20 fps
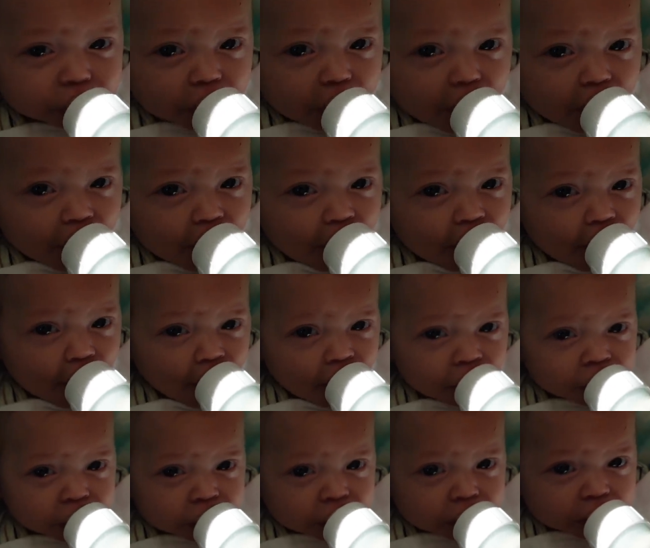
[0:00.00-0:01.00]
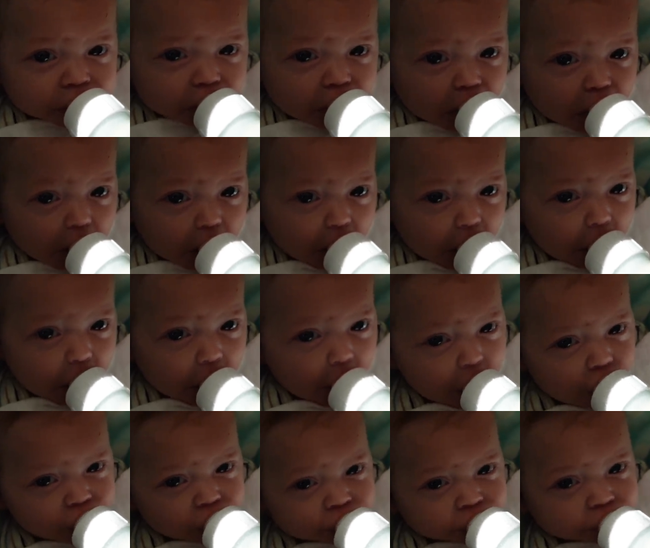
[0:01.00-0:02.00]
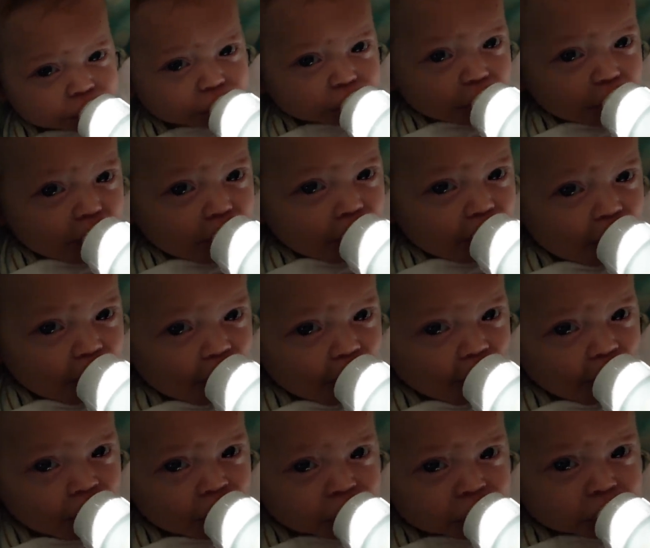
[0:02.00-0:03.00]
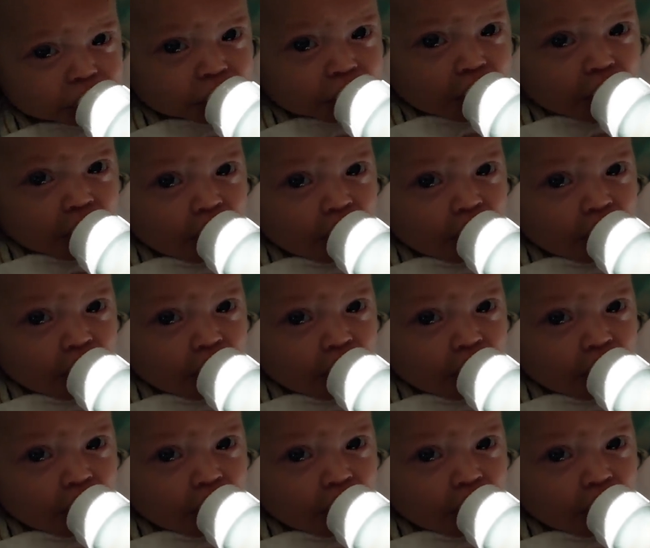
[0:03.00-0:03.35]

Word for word: I mean, if I was hanging out with me all day, I wouldn't want to sleep either, but you